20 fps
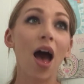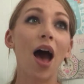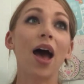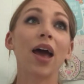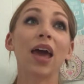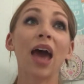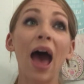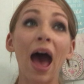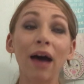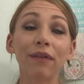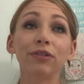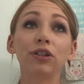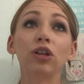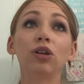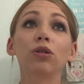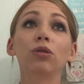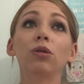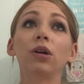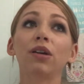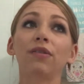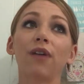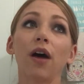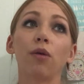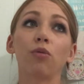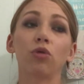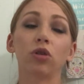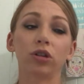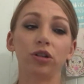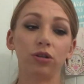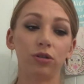I have to if I
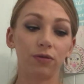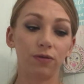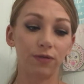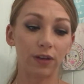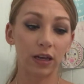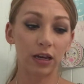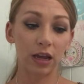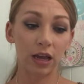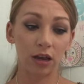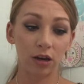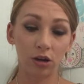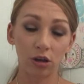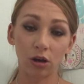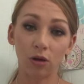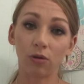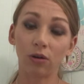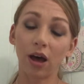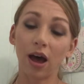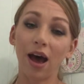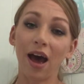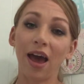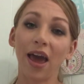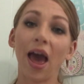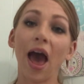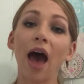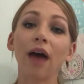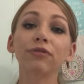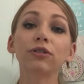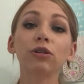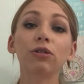want to fit in yoga. I
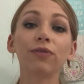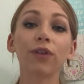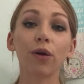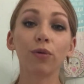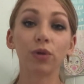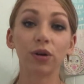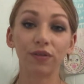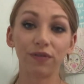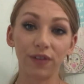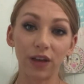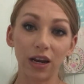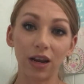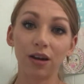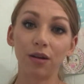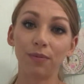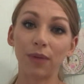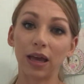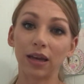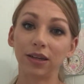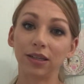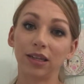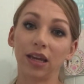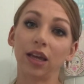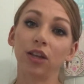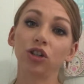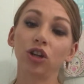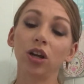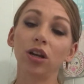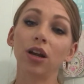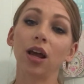have to if I want to fit in a
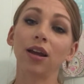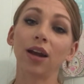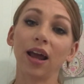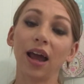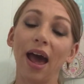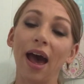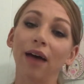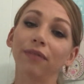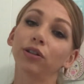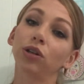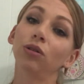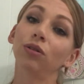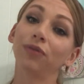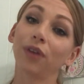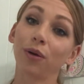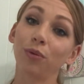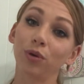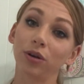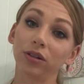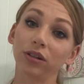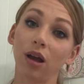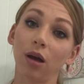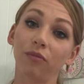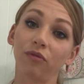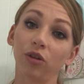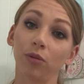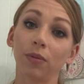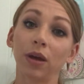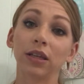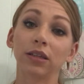meditation, and I have to if I want time
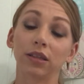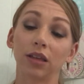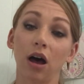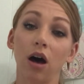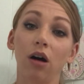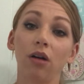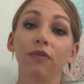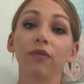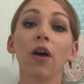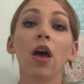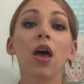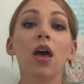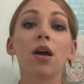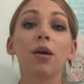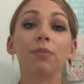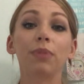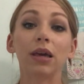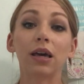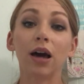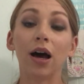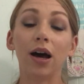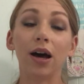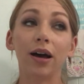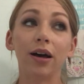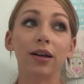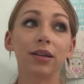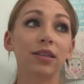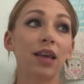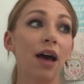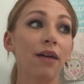for myself,
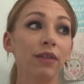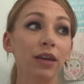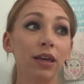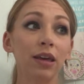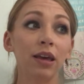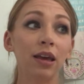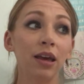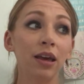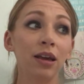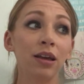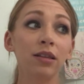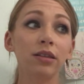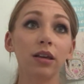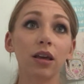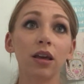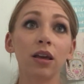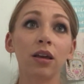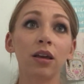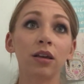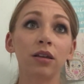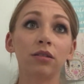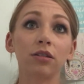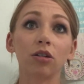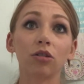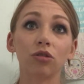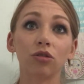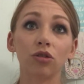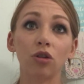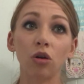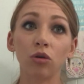because having kids is
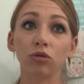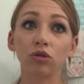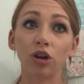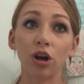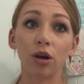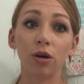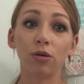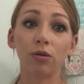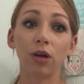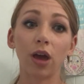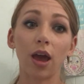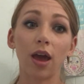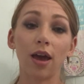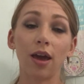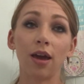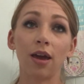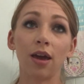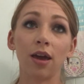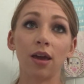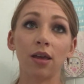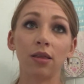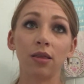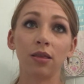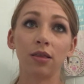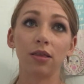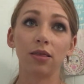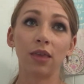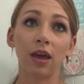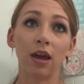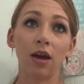no joke,
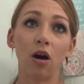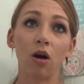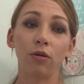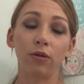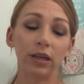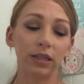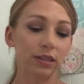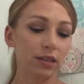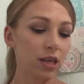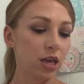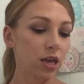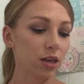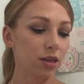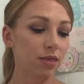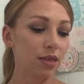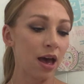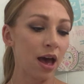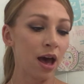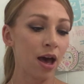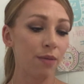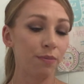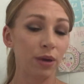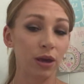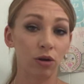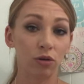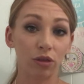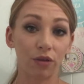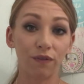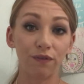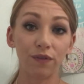and they always think that being
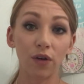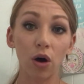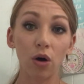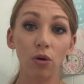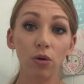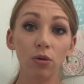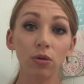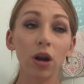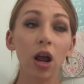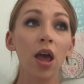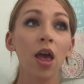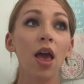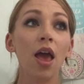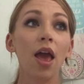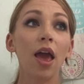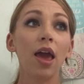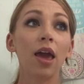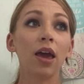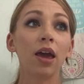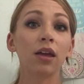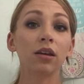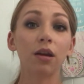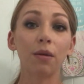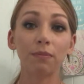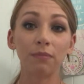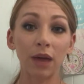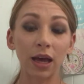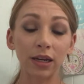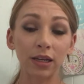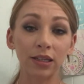on the phone and
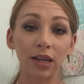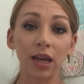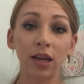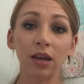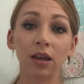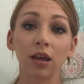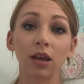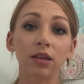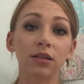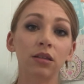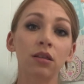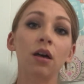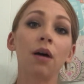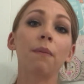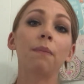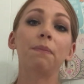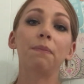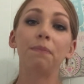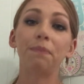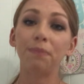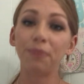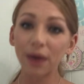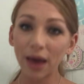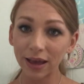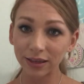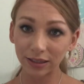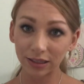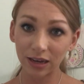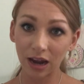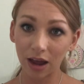meditating is the
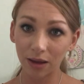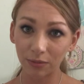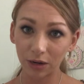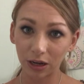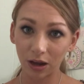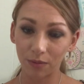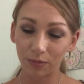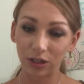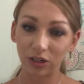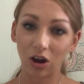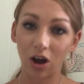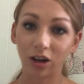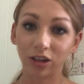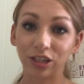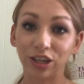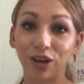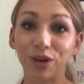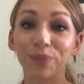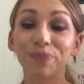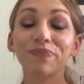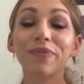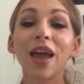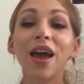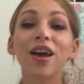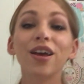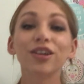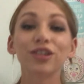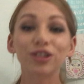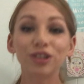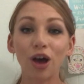best time to come and talk to you.
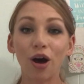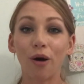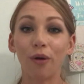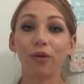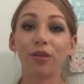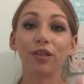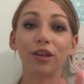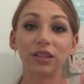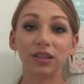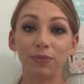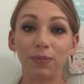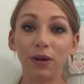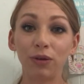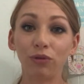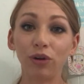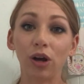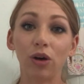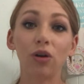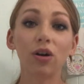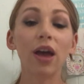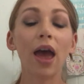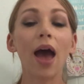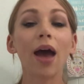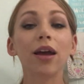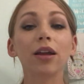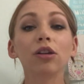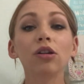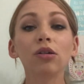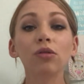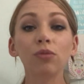So let's be real.
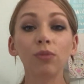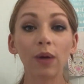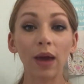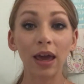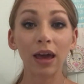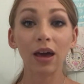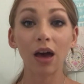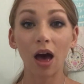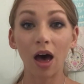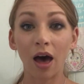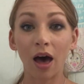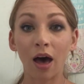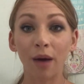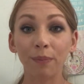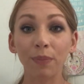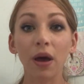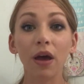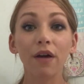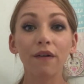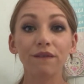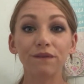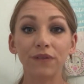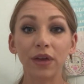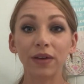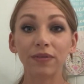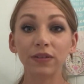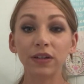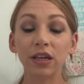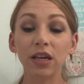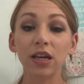Can you wake up
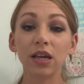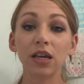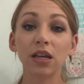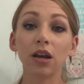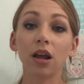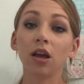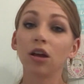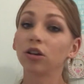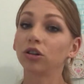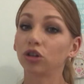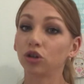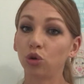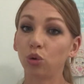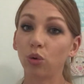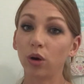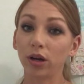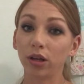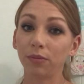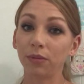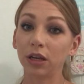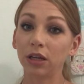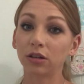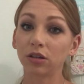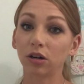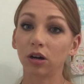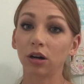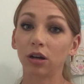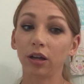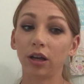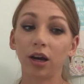15 to 20 minutes
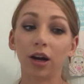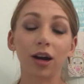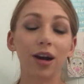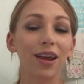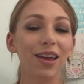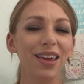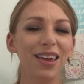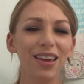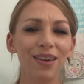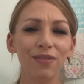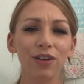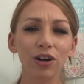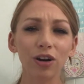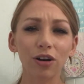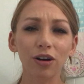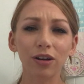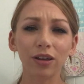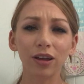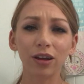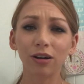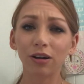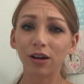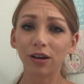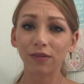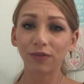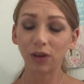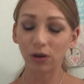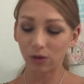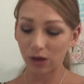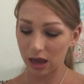earlier, even earlier
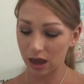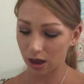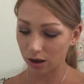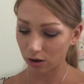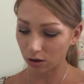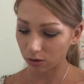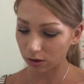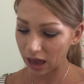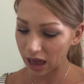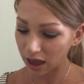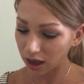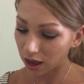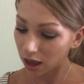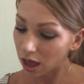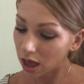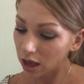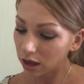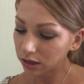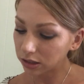if you can, okay?